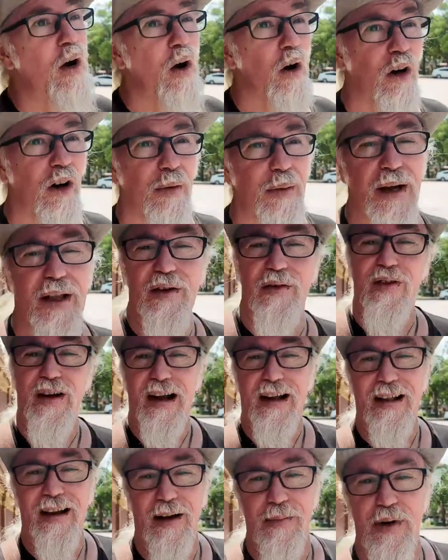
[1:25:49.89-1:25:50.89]
Or it could be the
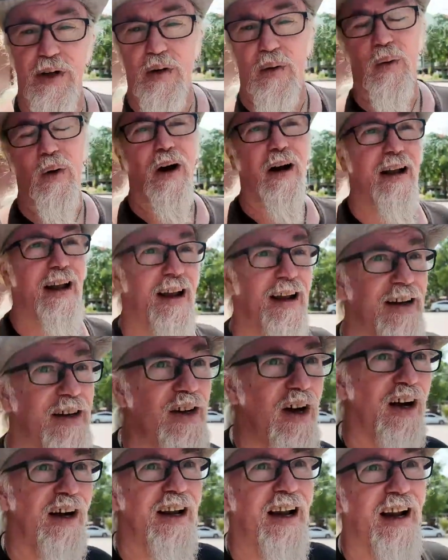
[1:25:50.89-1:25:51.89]
fact that I'm just walking and
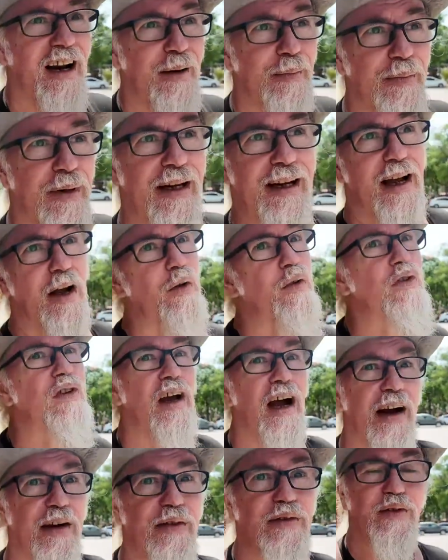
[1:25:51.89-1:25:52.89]
talking and being
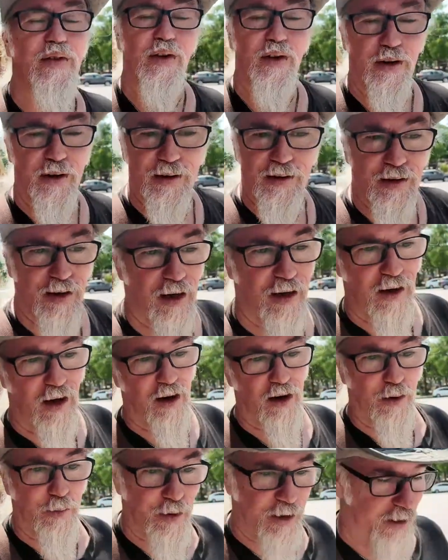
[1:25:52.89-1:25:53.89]
outside for a
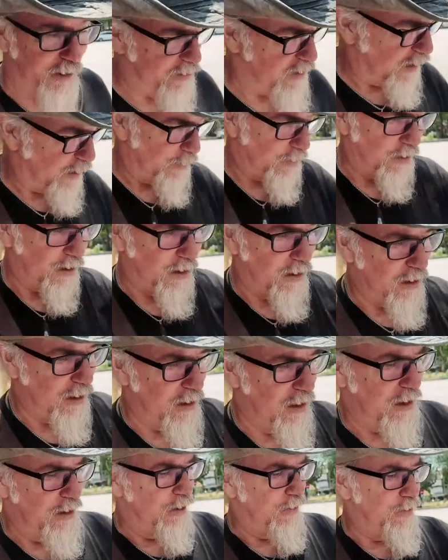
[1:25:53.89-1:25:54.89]
longer period of time.
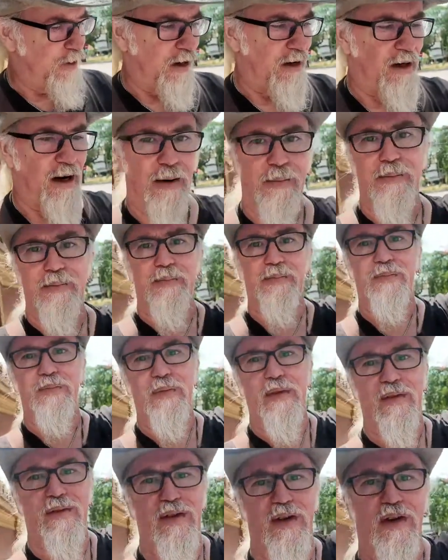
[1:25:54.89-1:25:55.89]
But I'm,
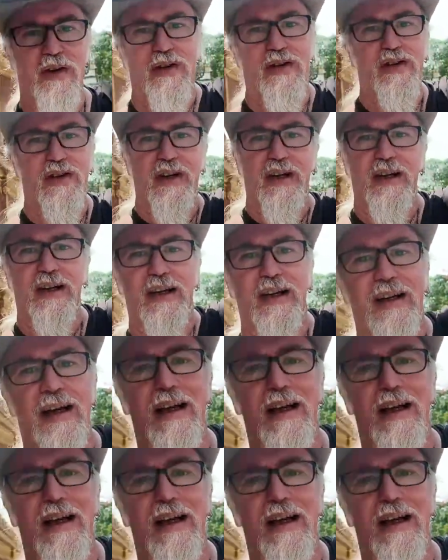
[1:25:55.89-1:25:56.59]
if you could see,